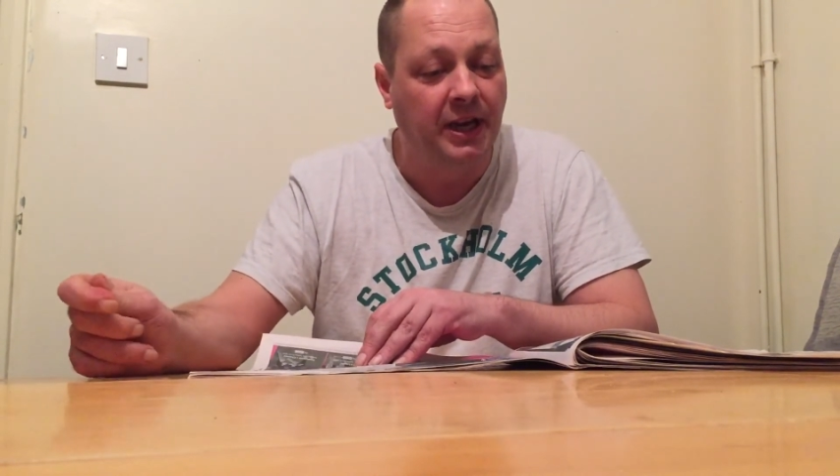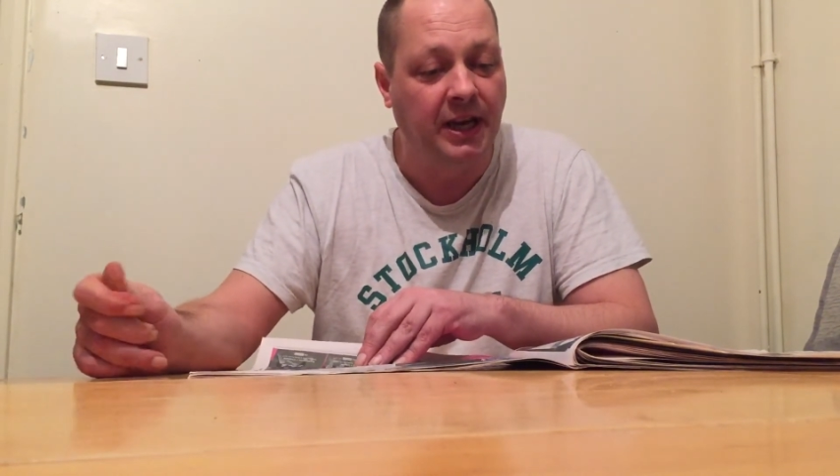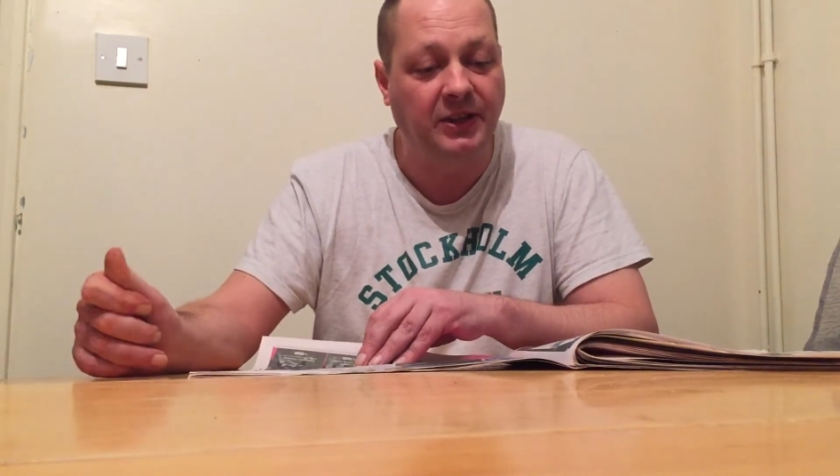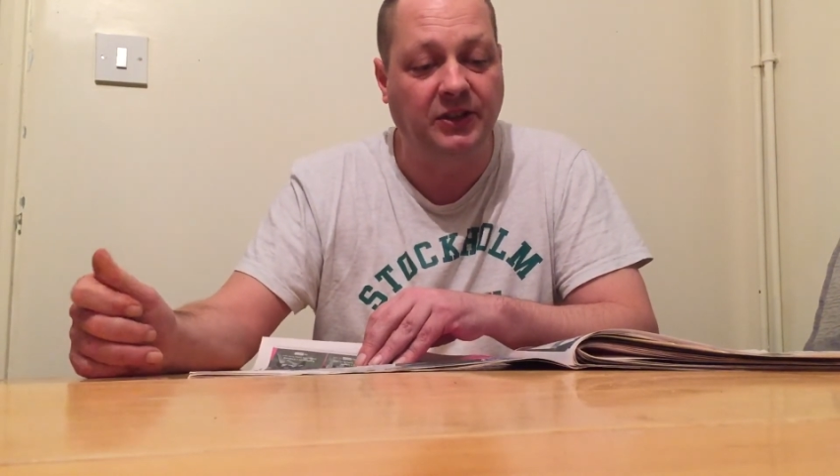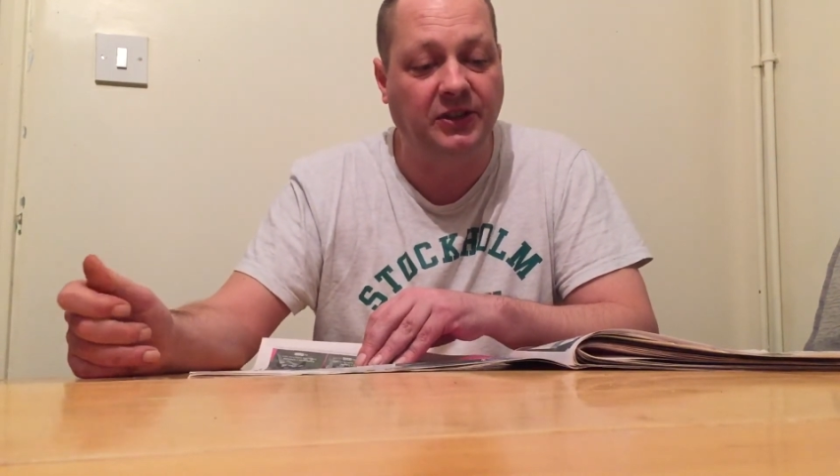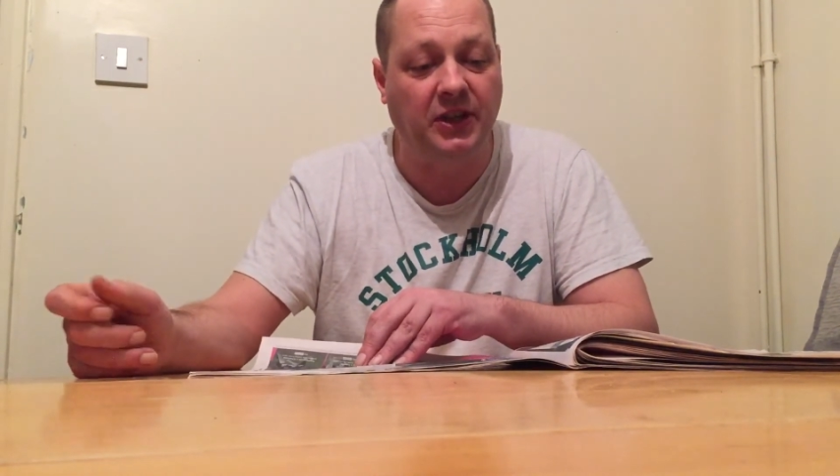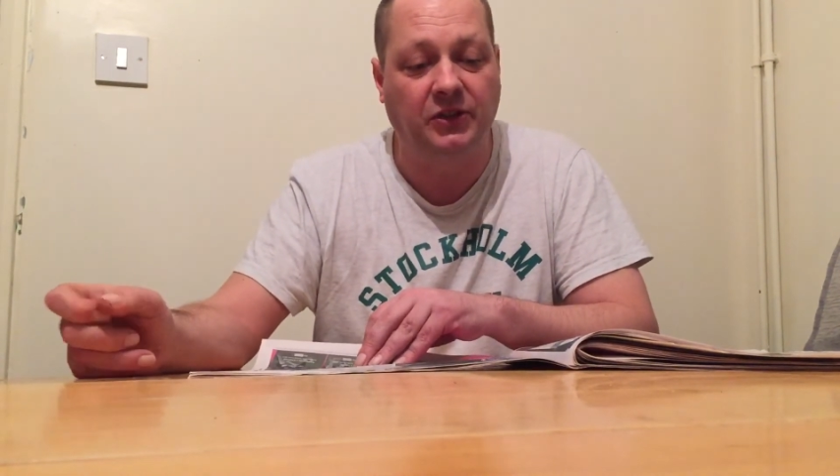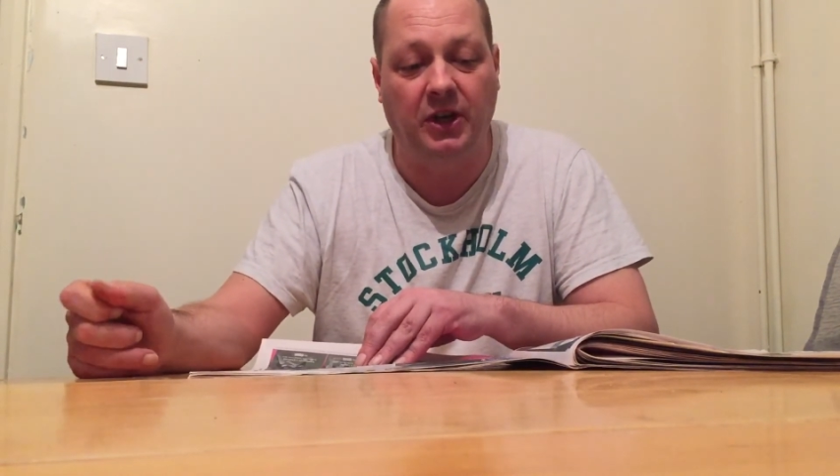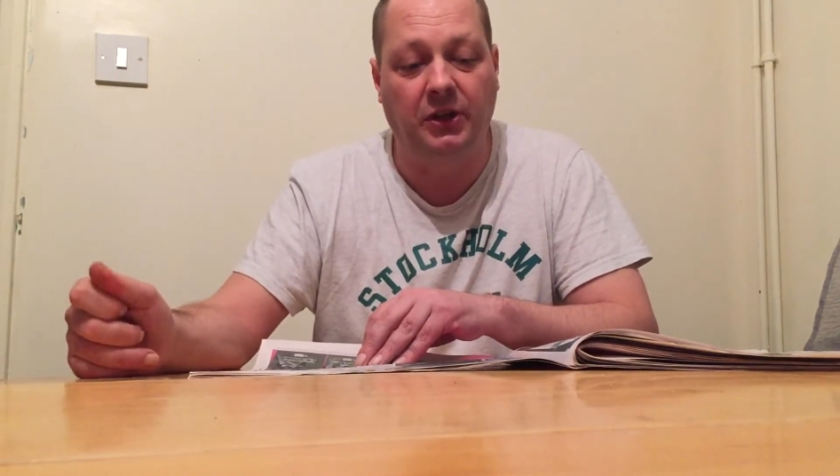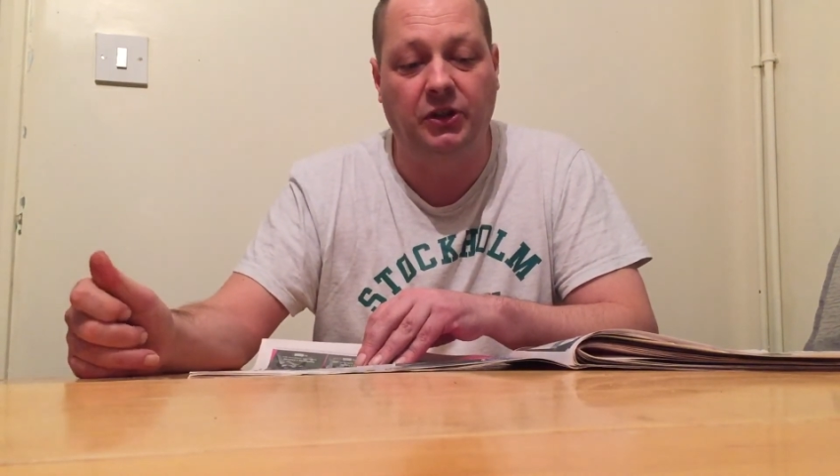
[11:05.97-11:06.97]
his
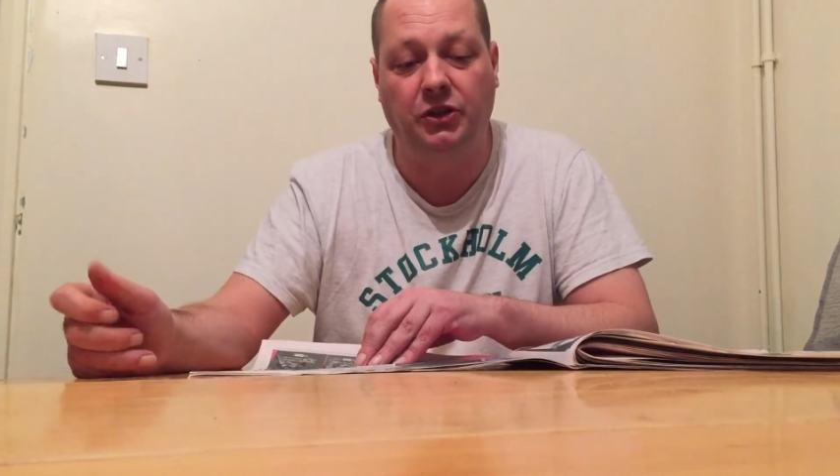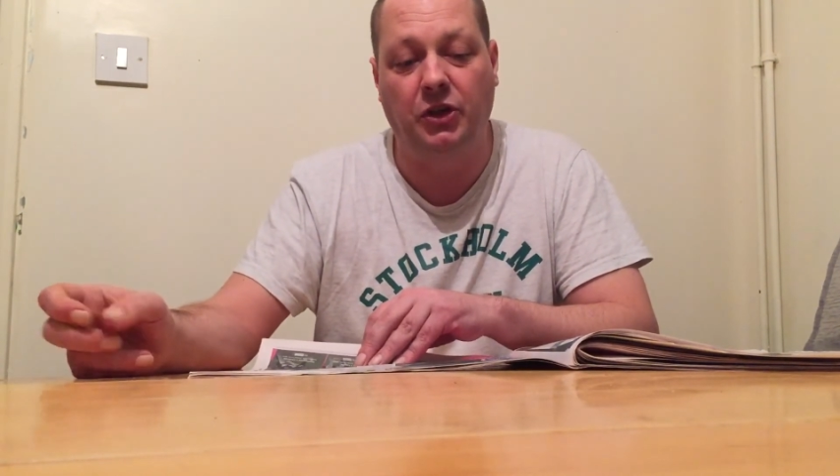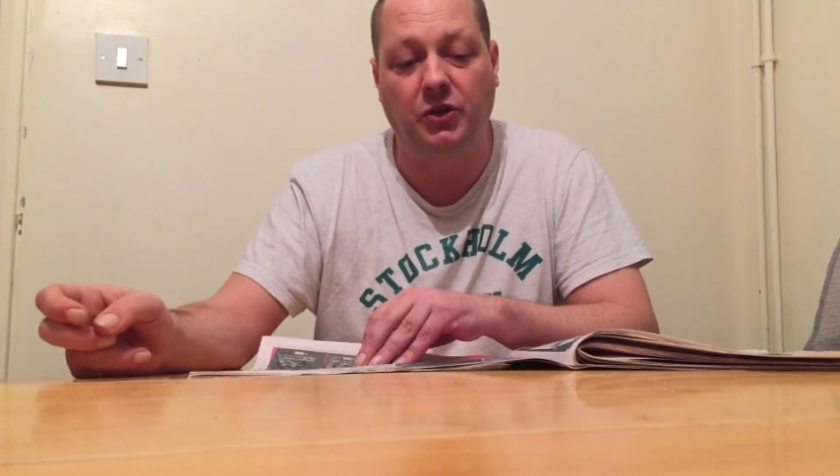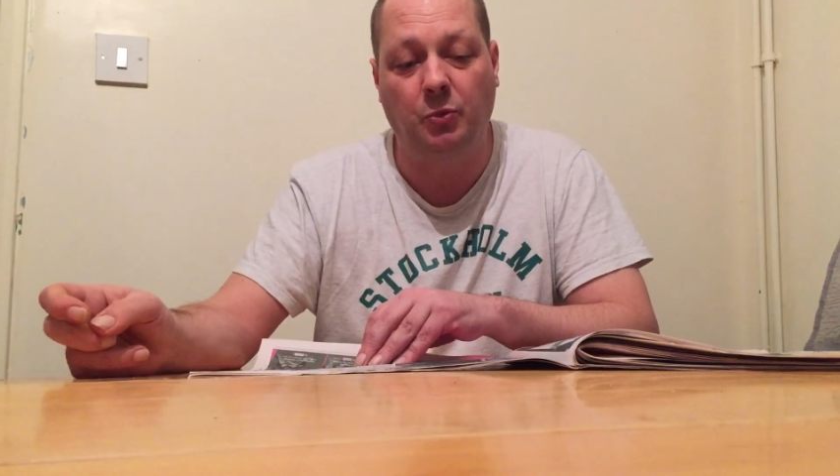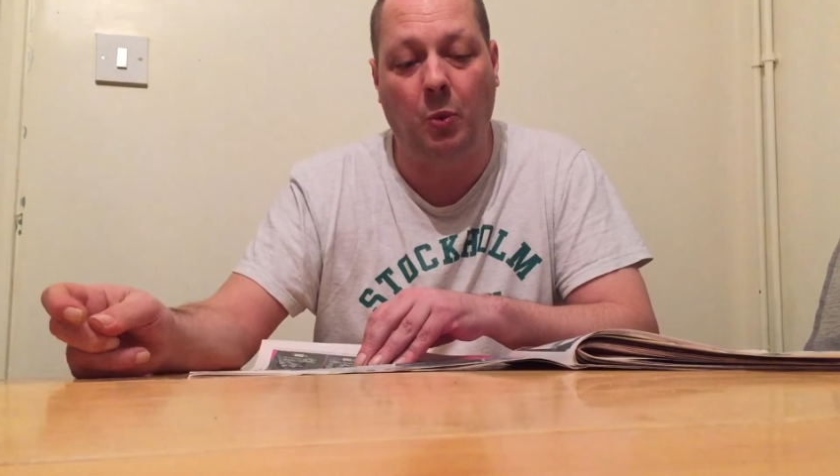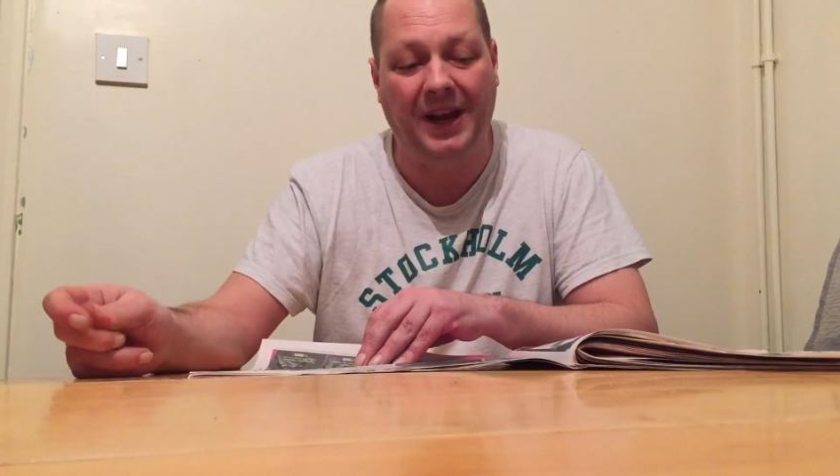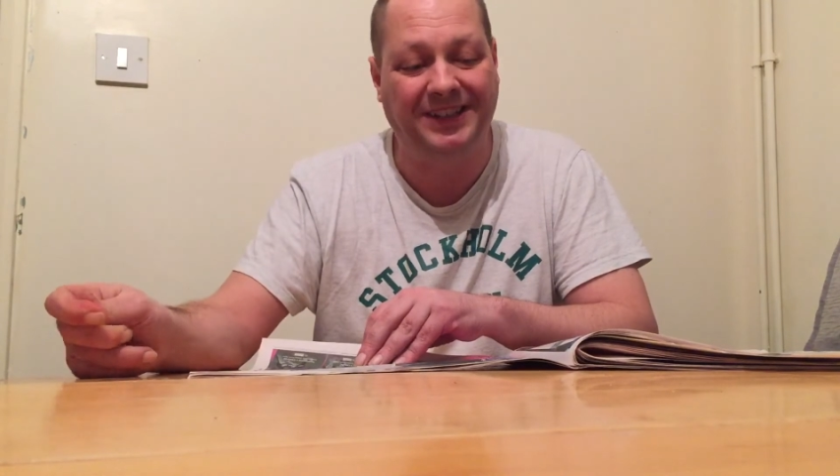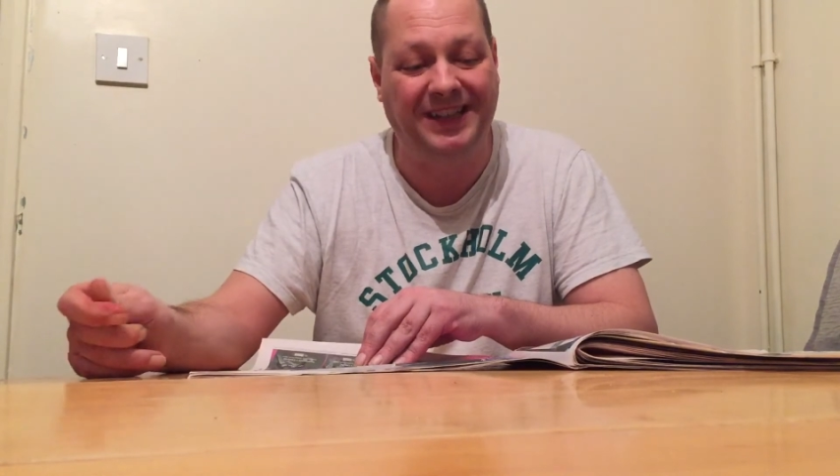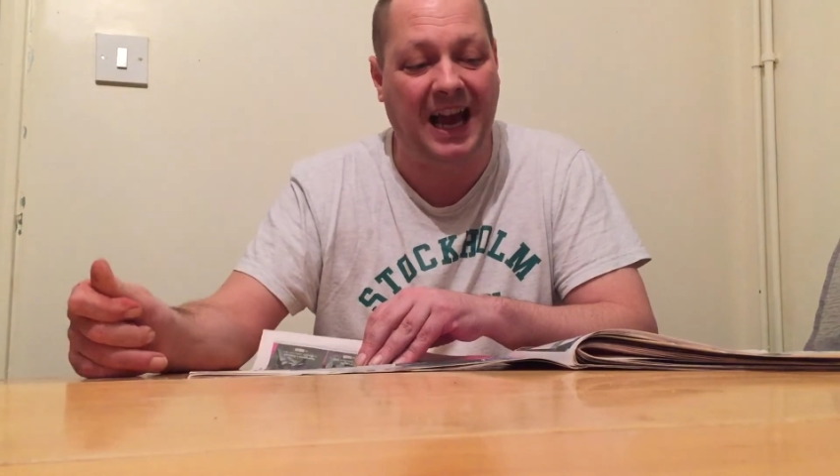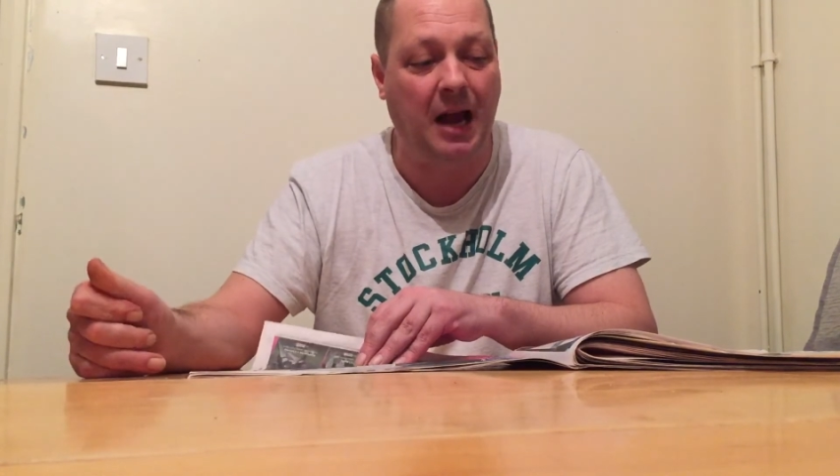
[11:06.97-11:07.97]
decision to choose
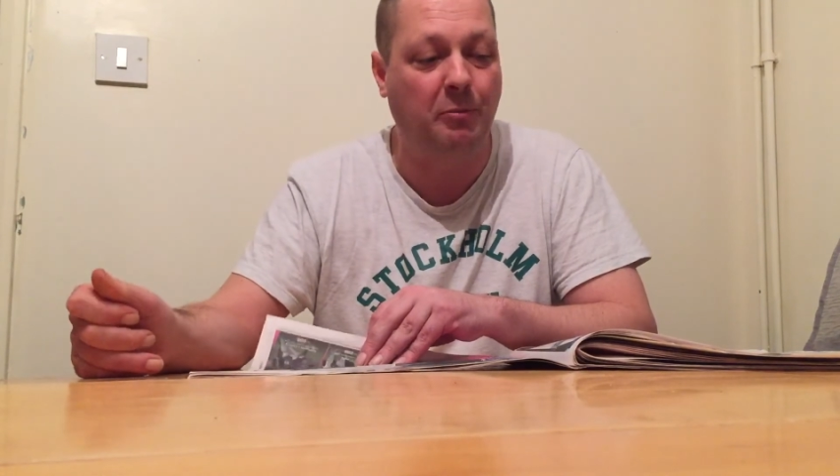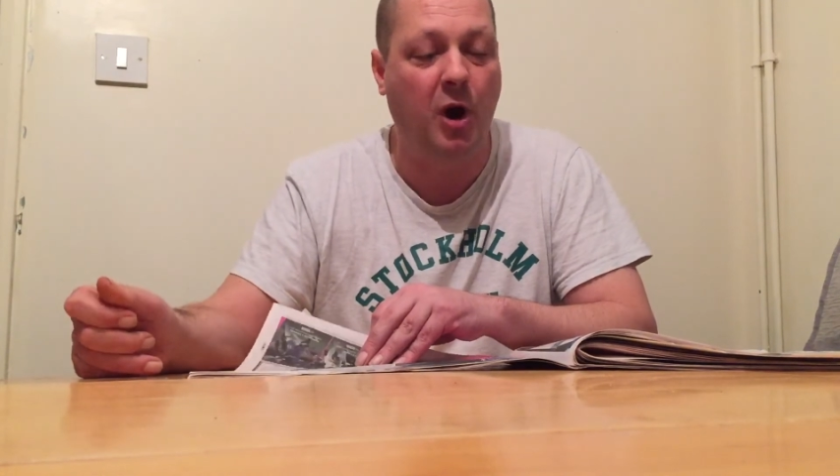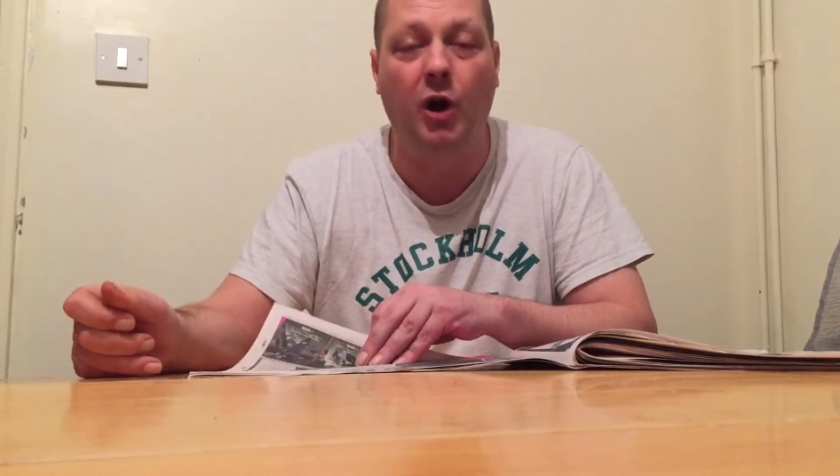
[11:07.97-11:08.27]
West Ham